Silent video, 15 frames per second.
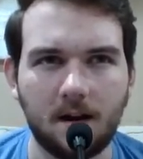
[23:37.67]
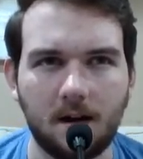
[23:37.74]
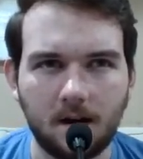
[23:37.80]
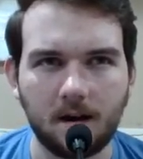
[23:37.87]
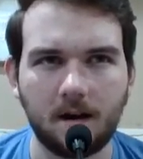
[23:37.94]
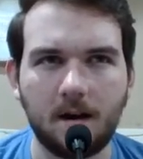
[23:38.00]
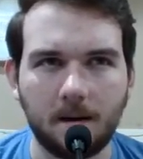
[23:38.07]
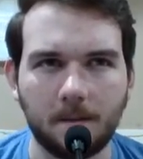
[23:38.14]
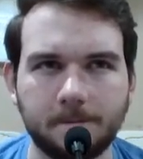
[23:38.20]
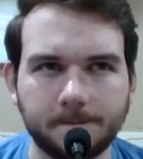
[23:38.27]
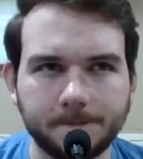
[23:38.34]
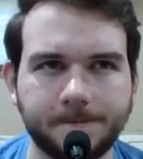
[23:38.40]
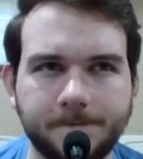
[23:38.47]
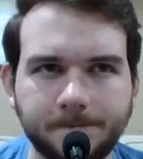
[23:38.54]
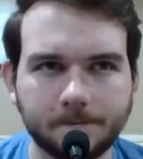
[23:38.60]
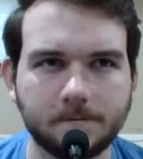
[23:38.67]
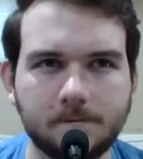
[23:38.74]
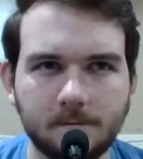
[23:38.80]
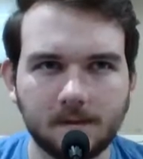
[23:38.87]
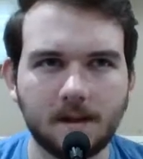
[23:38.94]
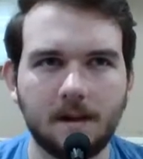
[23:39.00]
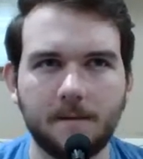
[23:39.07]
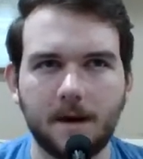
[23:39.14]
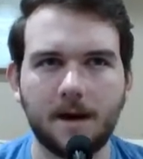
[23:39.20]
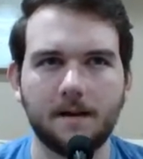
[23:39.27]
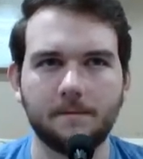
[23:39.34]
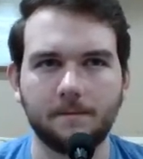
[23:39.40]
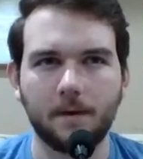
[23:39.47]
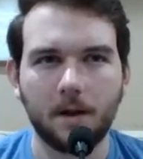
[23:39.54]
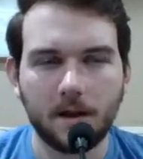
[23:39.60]
Come
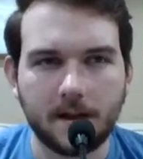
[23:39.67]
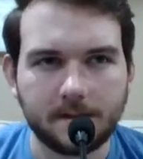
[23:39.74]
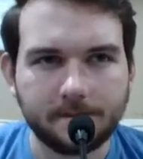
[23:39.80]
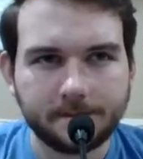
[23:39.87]
on, pull it.